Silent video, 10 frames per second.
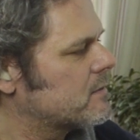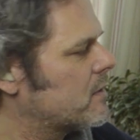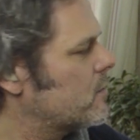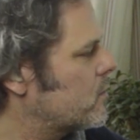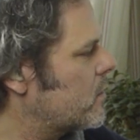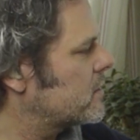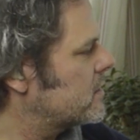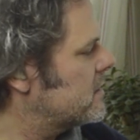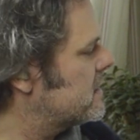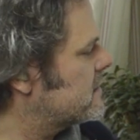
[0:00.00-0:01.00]
Well, what
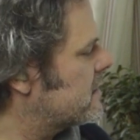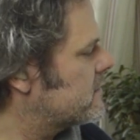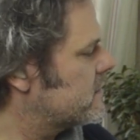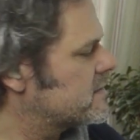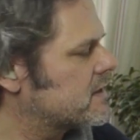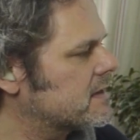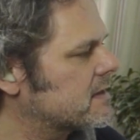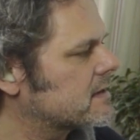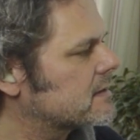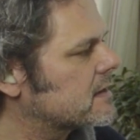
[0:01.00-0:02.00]
do you learn though from
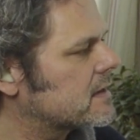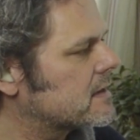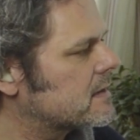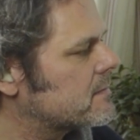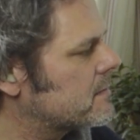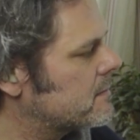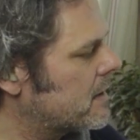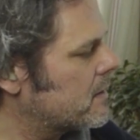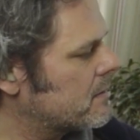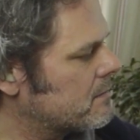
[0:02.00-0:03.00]
studying
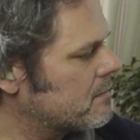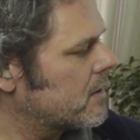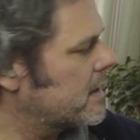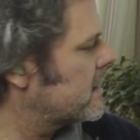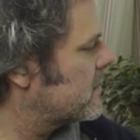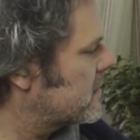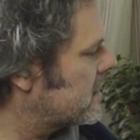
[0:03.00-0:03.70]
Monet?